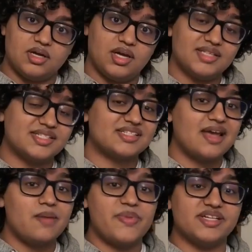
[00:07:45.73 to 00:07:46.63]
It's a
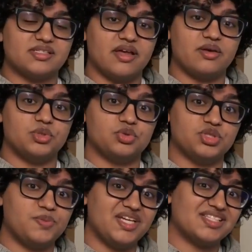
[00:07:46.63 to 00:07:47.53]
stack-based language, which
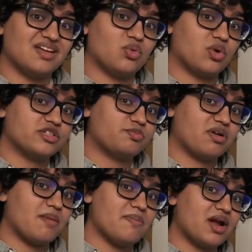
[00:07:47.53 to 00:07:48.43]
means that it works
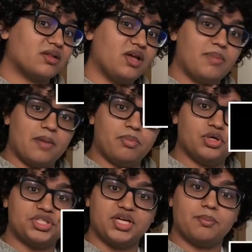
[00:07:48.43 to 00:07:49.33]
primarily by
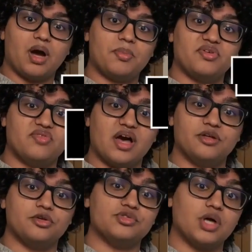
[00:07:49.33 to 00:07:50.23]
pushing and popping
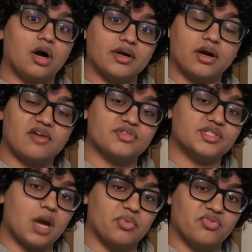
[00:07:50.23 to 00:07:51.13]
values on and off the
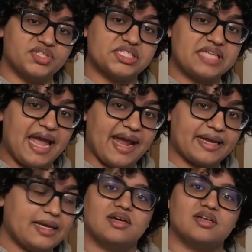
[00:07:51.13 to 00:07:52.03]
top of a stack.
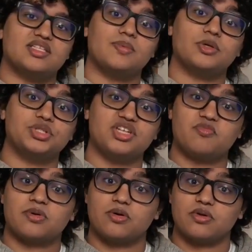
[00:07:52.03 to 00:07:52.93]
A typical chef
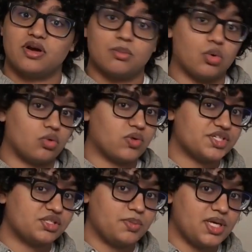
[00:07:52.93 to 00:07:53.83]
program or
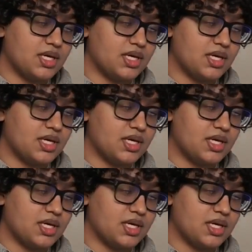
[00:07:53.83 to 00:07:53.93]
recipe